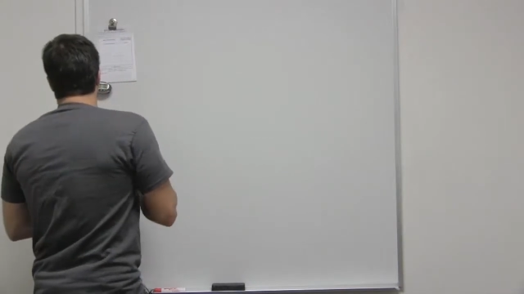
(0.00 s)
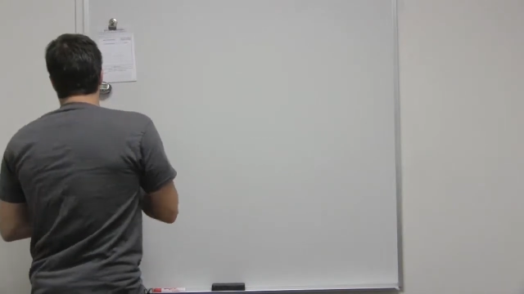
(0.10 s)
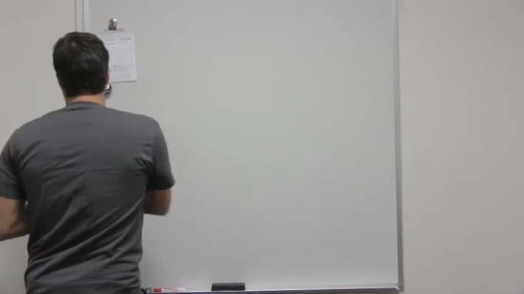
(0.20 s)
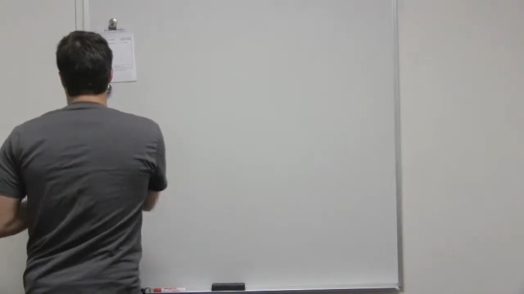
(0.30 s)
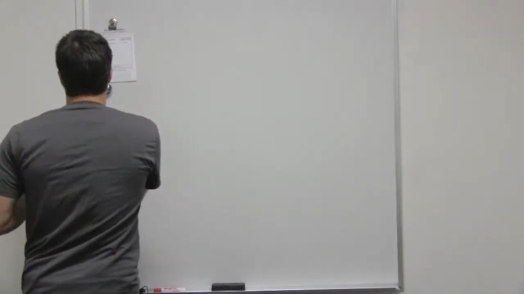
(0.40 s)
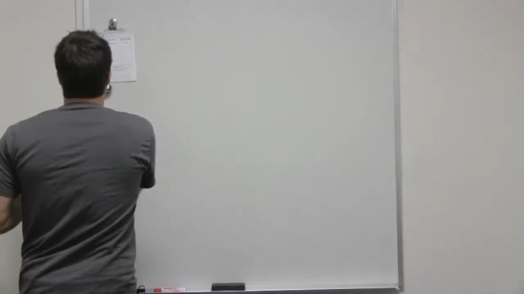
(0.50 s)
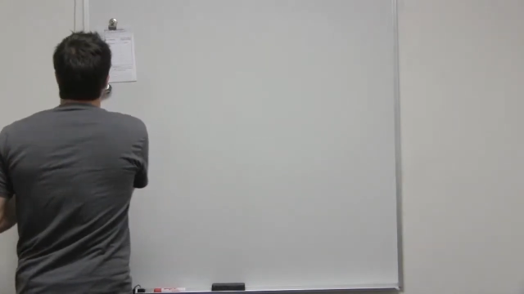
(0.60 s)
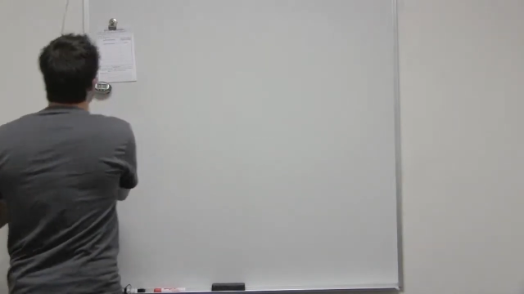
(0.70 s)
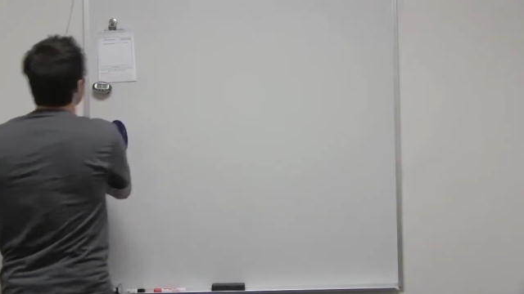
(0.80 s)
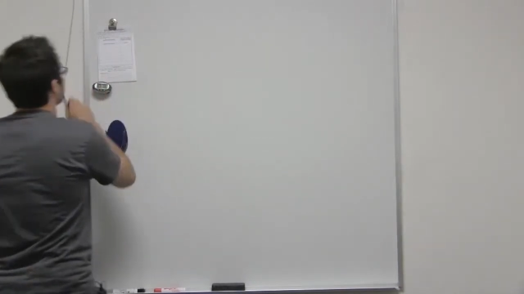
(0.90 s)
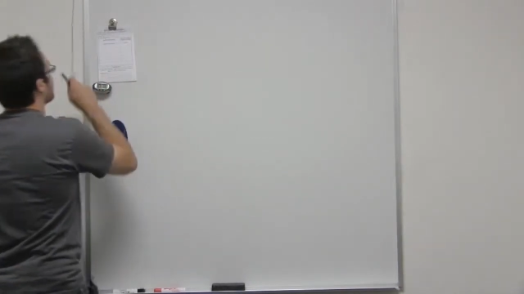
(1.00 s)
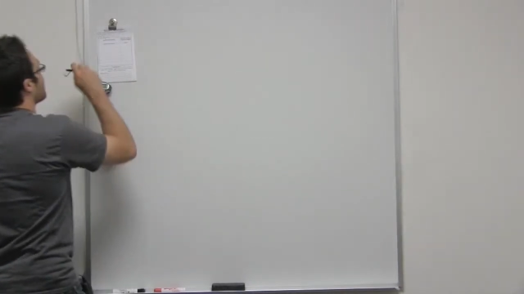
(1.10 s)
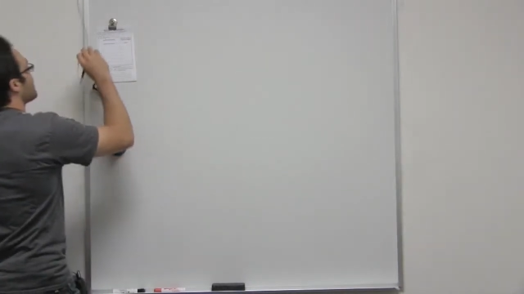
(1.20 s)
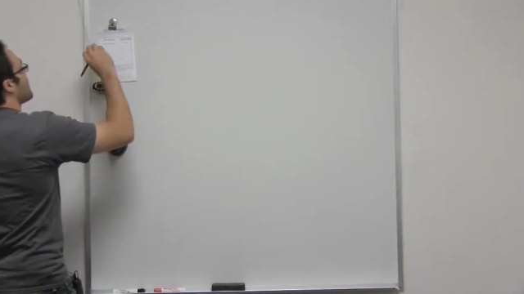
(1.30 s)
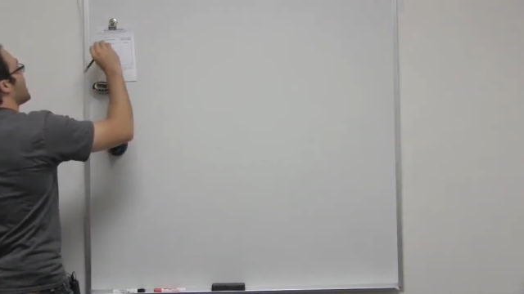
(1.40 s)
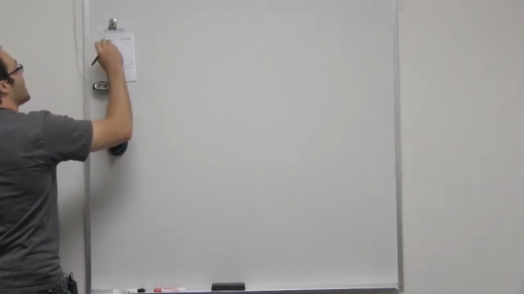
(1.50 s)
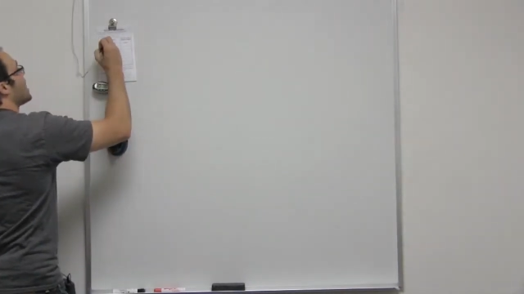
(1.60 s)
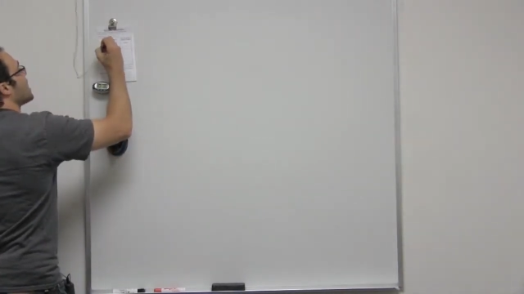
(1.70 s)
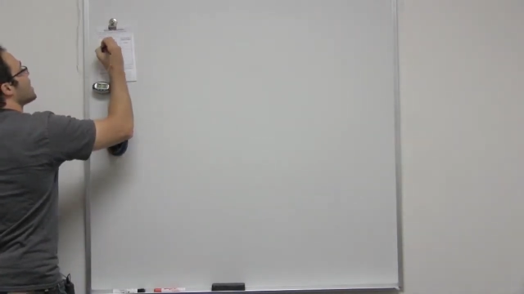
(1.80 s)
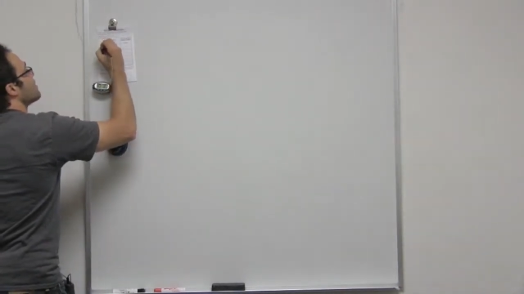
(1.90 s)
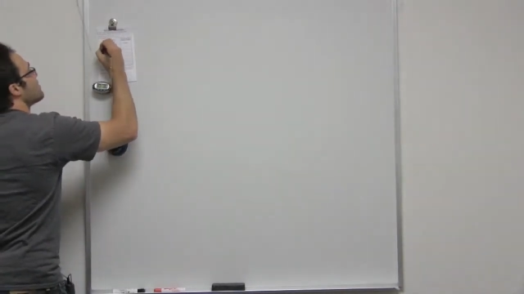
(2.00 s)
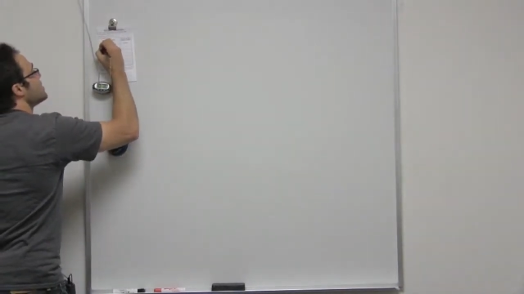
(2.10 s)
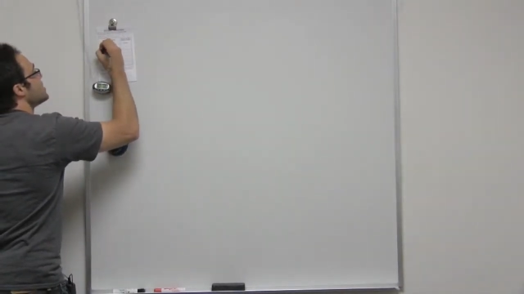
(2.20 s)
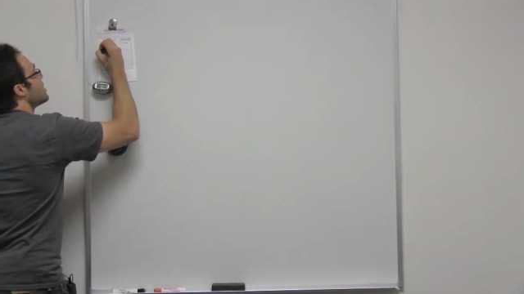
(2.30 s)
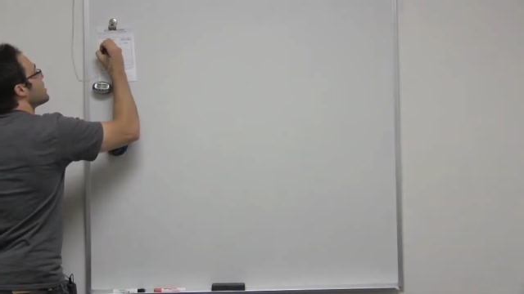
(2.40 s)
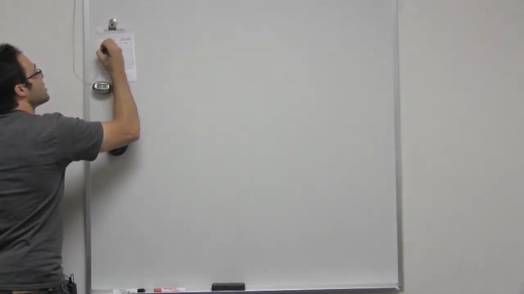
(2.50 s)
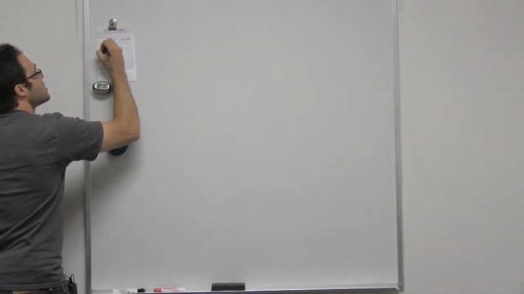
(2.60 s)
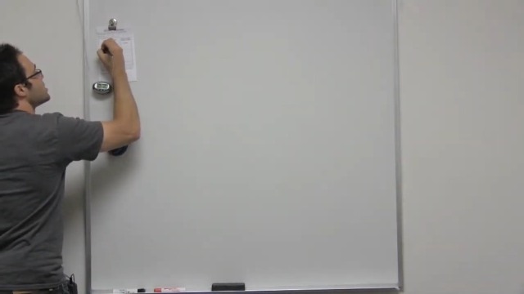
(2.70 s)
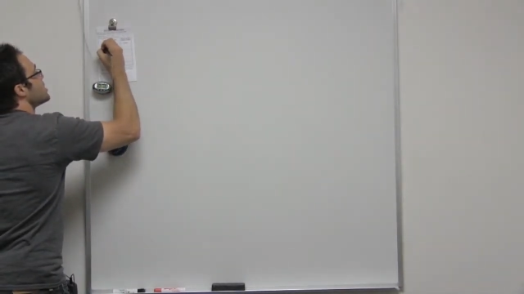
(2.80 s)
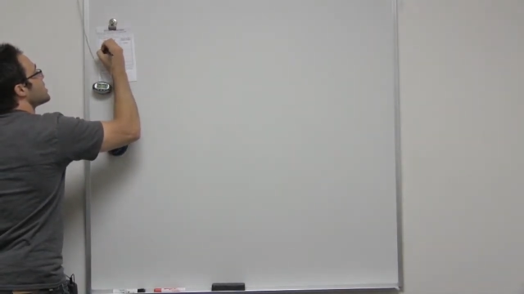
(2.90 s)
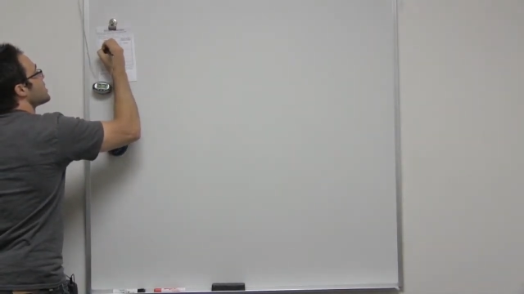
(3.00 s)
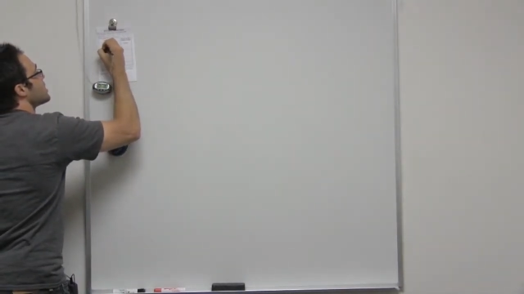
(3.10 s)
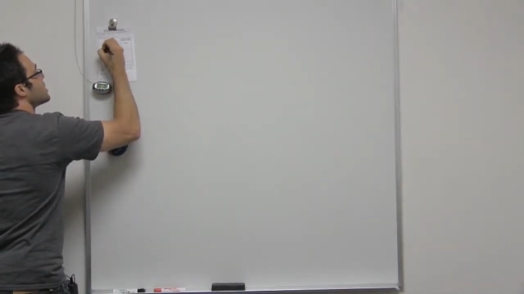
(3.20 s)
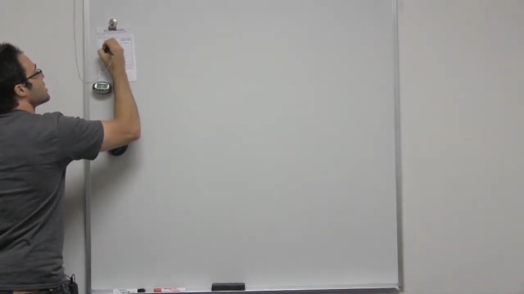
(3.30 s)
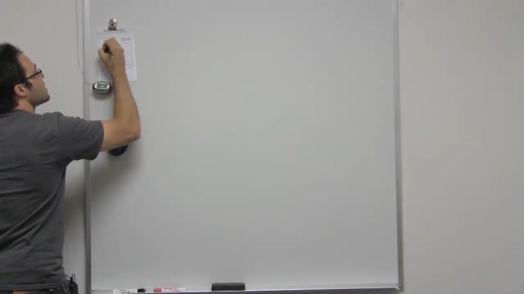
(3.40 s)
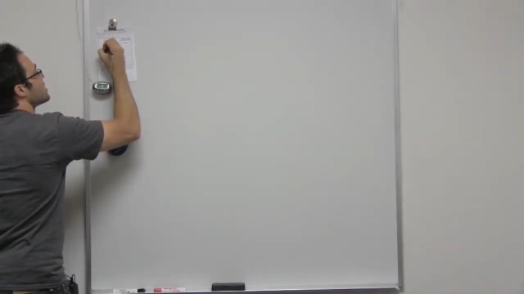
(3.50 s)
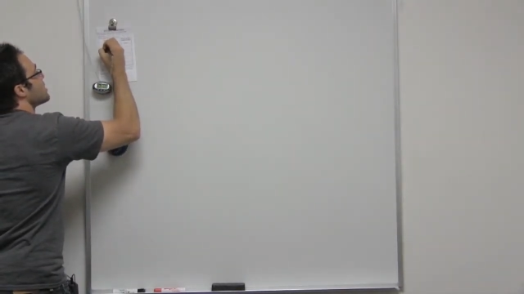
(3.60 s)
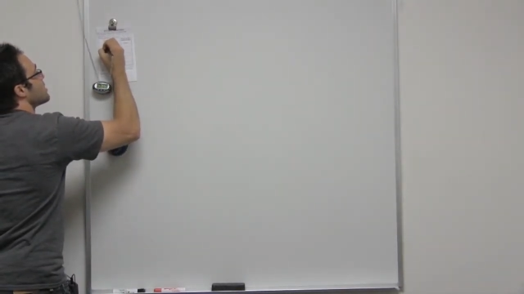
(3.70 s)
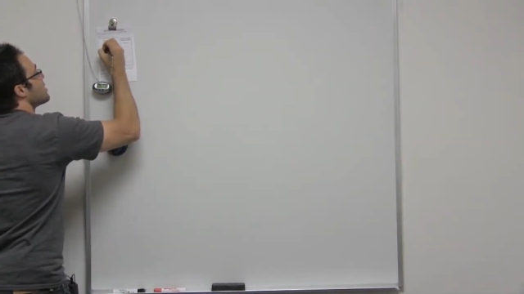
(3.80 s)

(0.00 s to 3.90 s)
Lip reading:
[unreadable: no face in view]